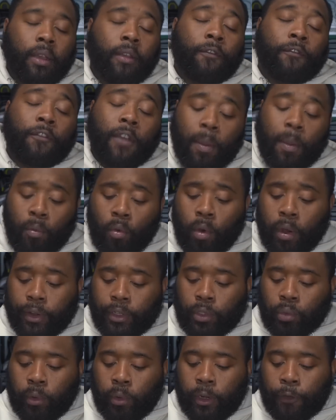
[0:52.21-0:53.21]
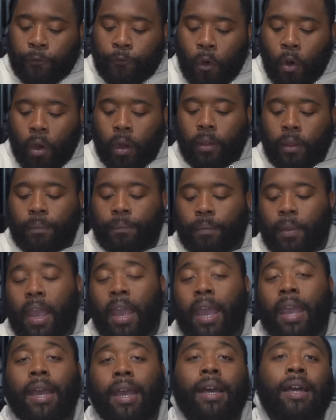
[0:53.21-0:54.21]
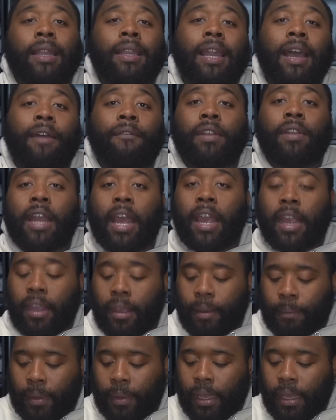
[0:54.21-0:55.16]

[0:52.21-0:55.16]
February 24th at 11 a.m.